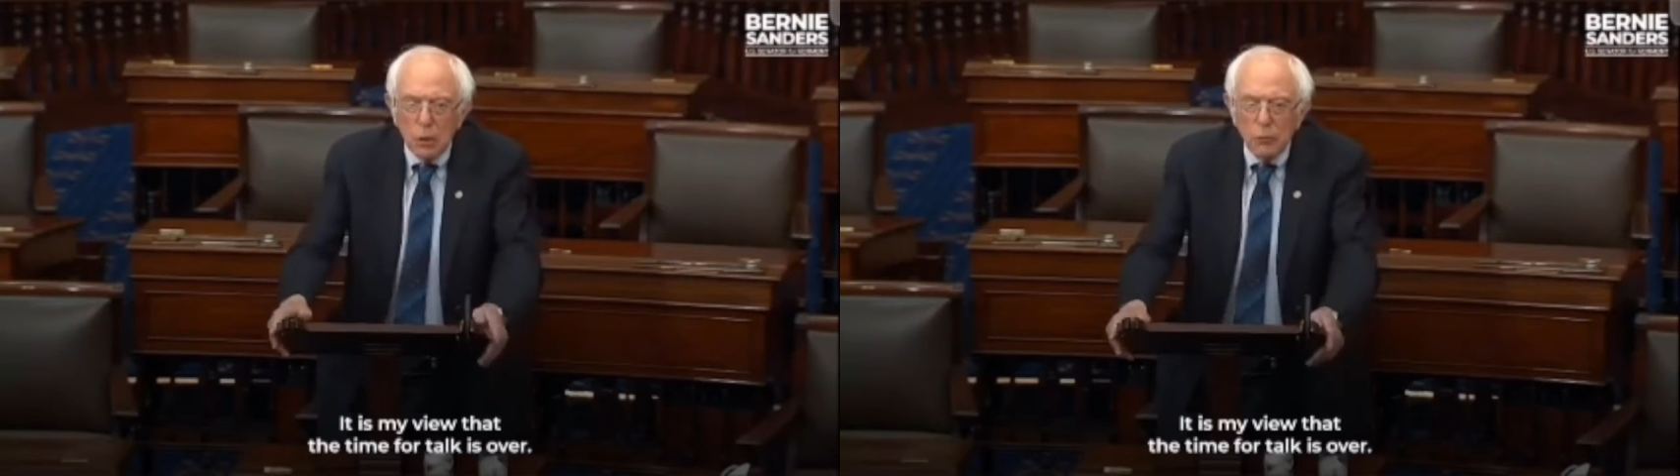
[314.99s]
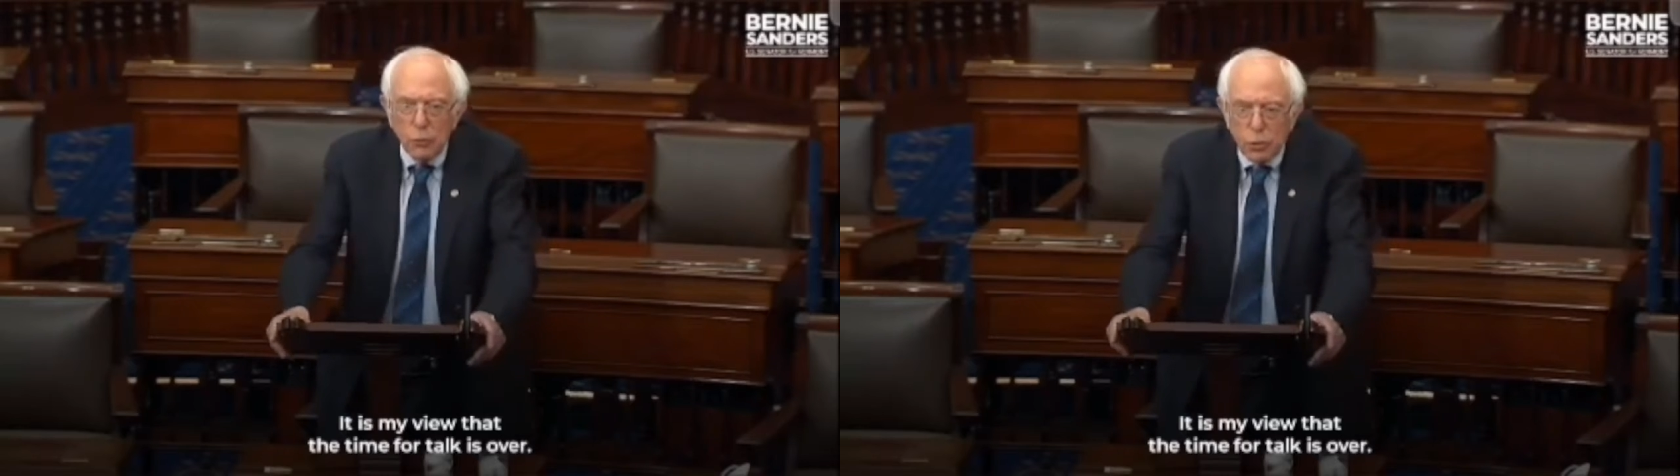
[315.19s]

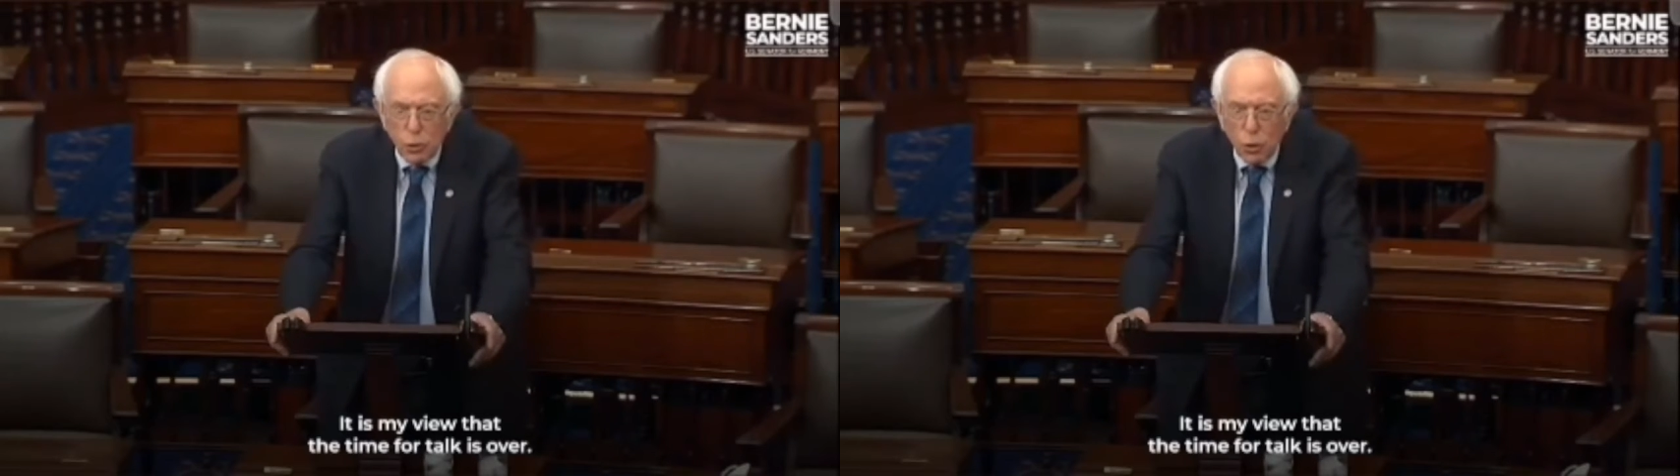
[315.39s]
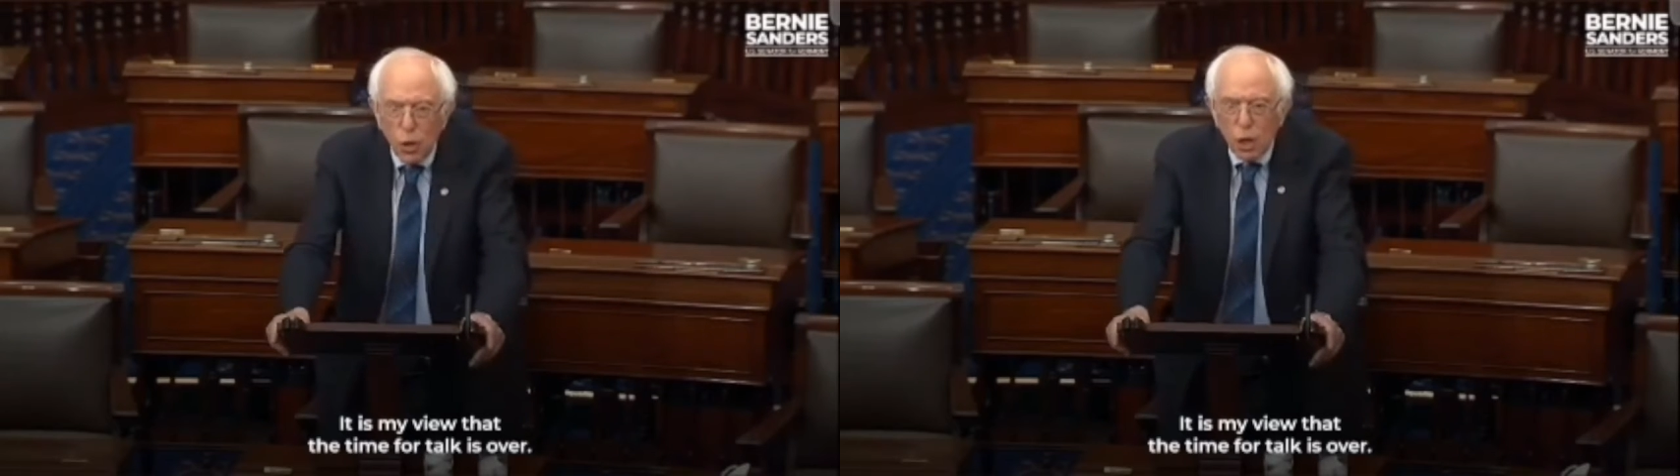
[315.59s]
for
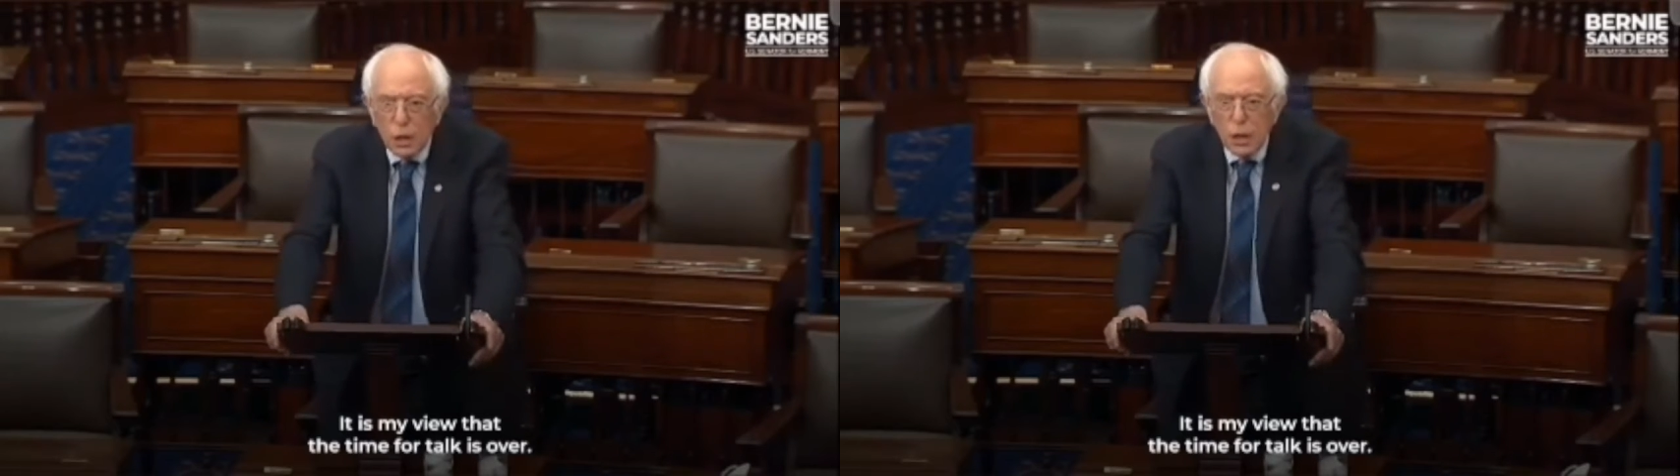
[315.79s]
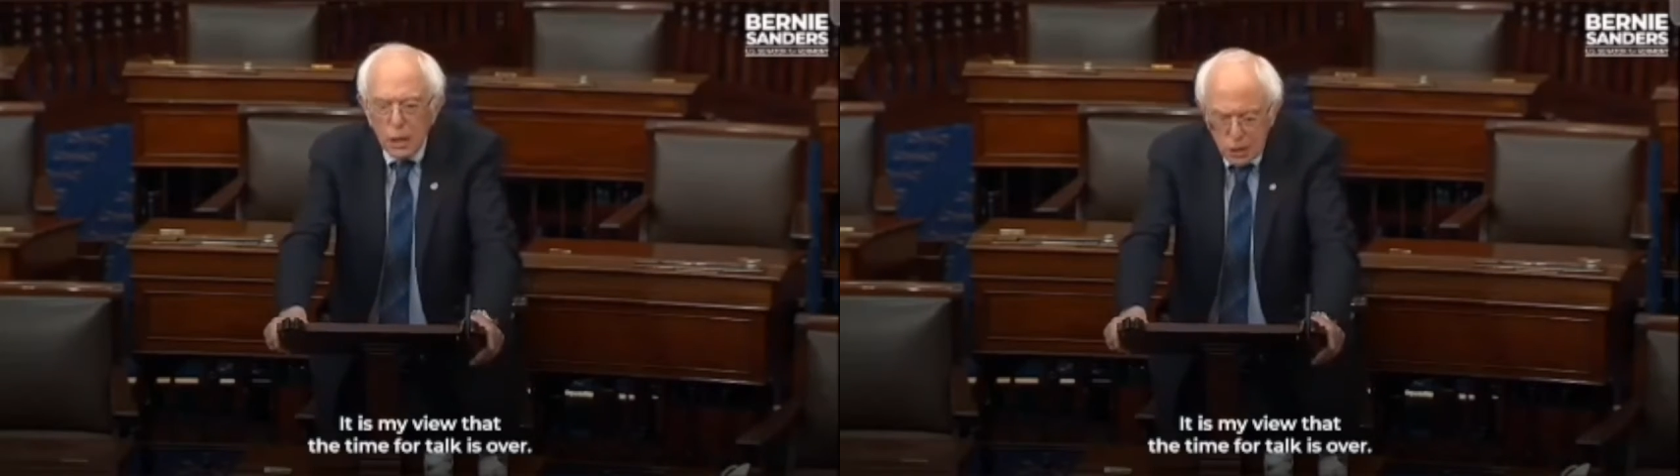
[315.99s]

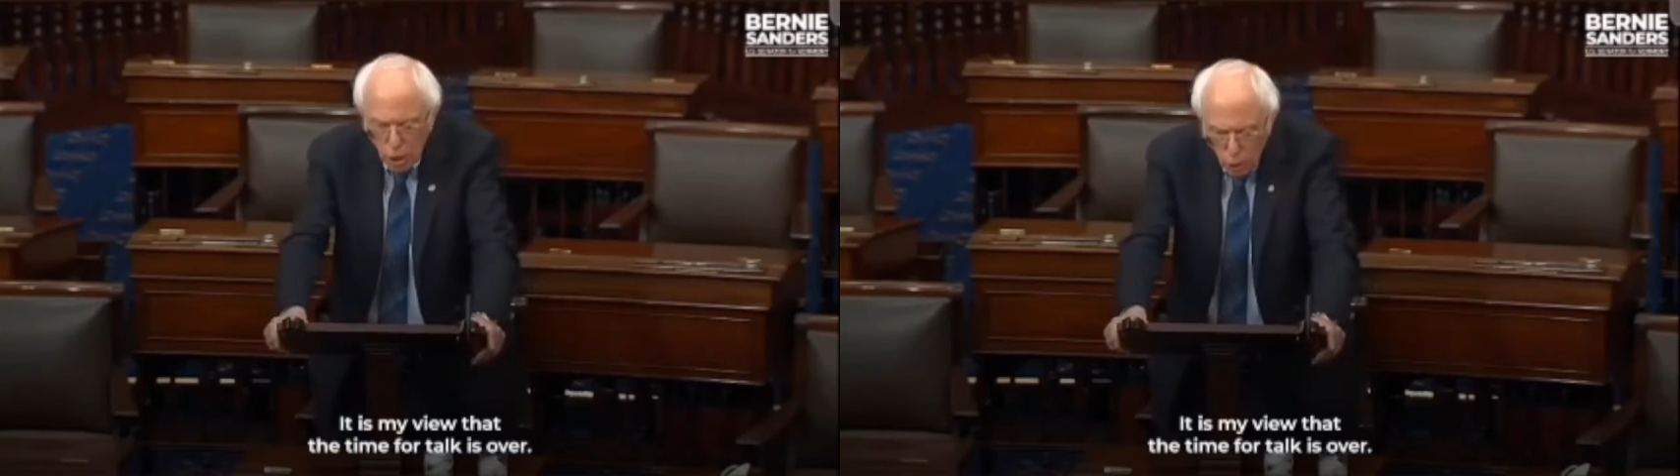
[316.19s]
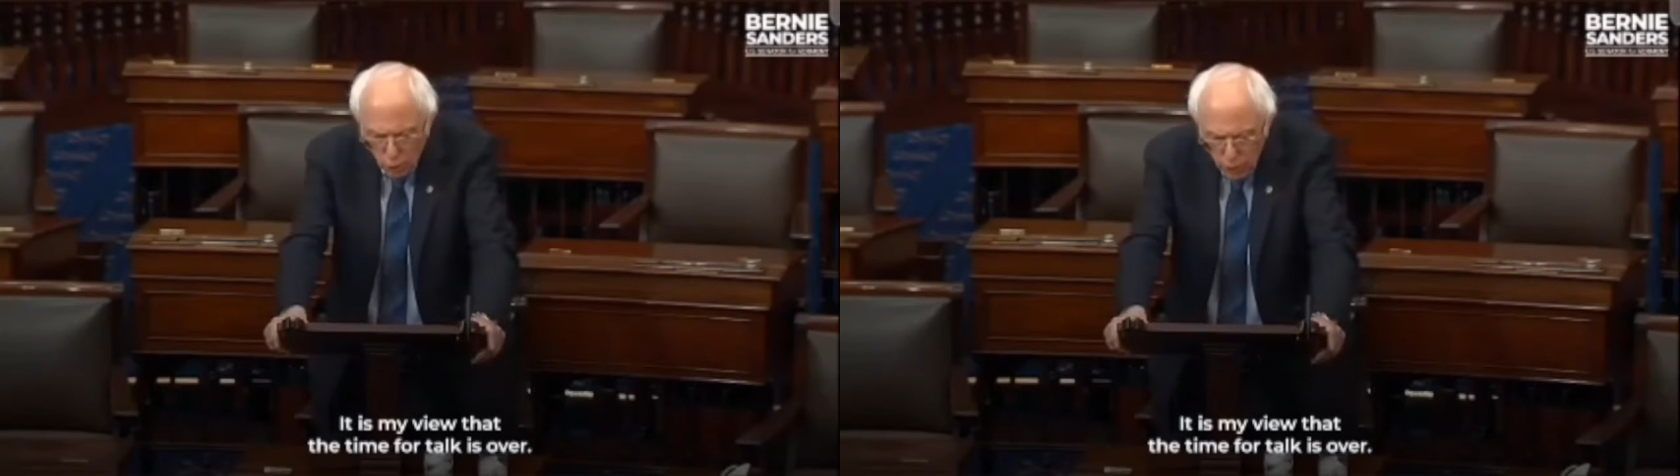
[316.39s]
talk is
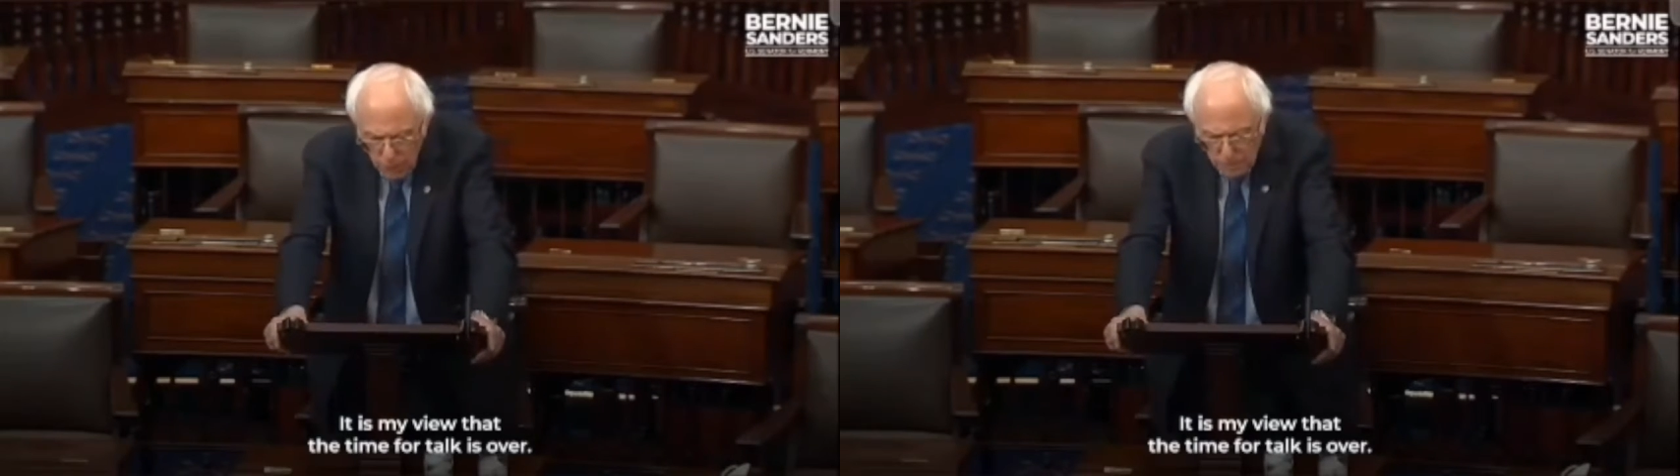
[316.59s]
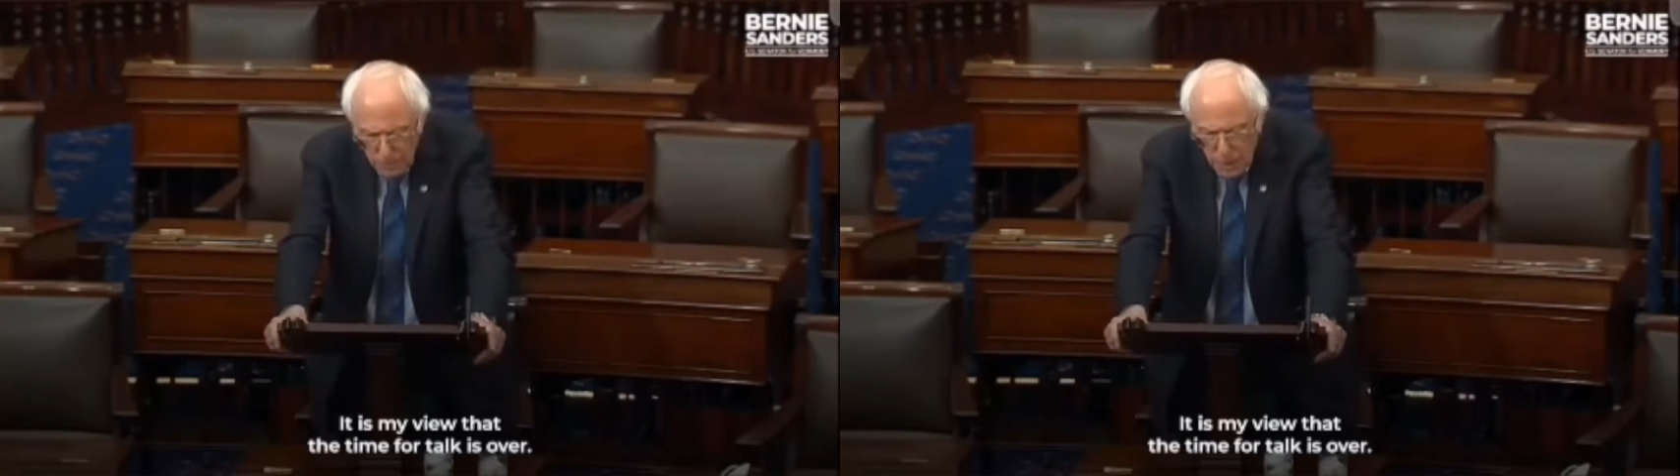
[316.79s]

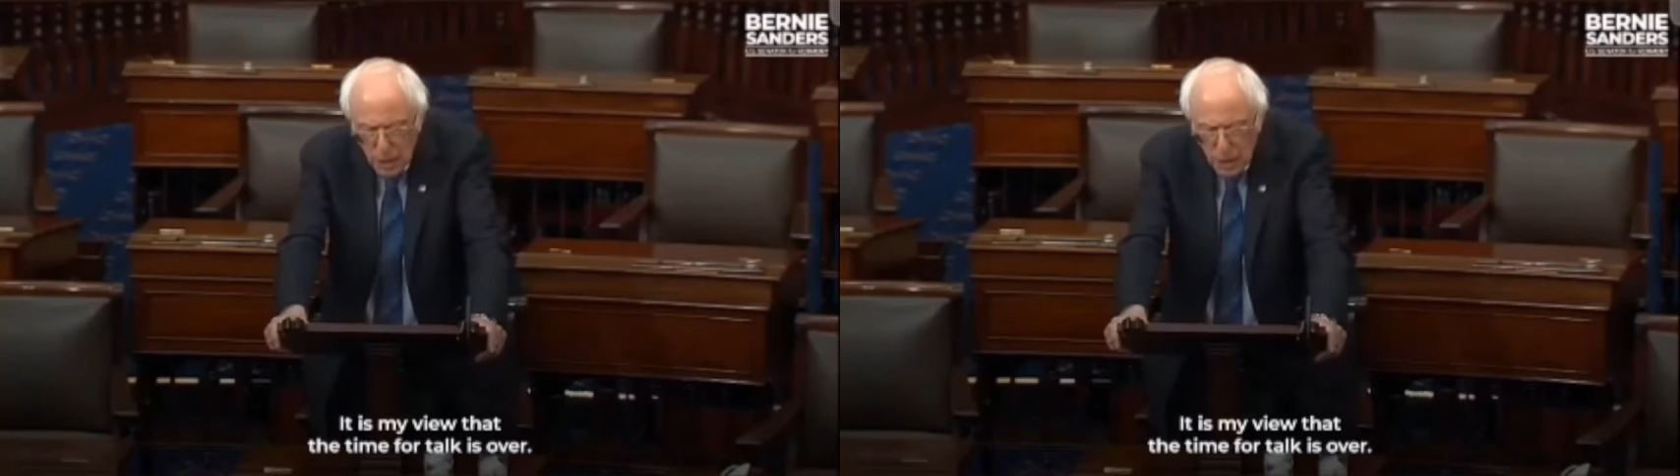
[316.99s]
over.